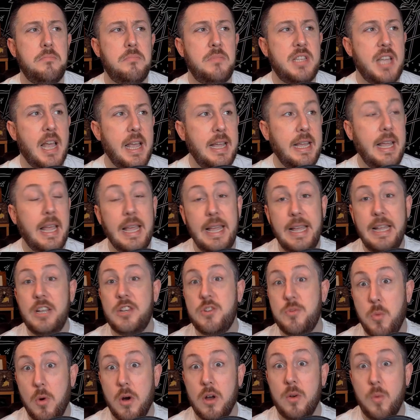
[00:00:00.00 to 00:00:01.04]
take
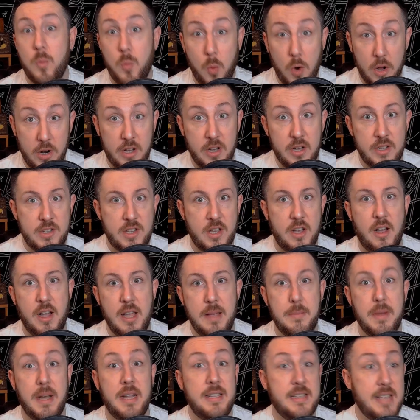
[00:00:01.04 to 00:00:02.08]
each one at a
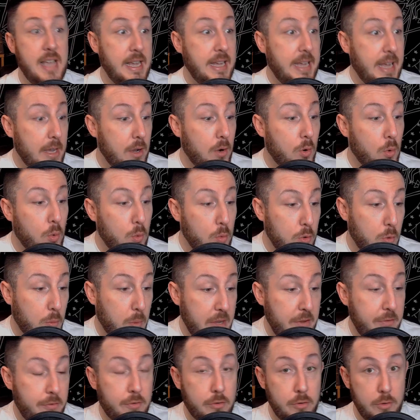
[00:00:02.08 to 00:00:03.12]
time and take it all the
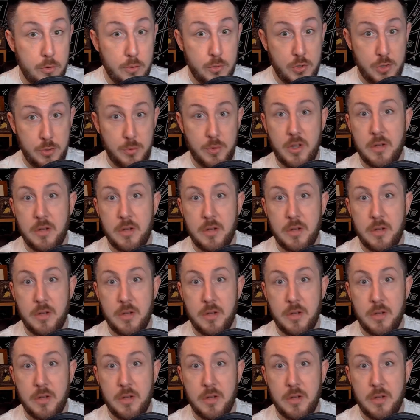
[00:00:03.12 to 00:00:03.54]
way through to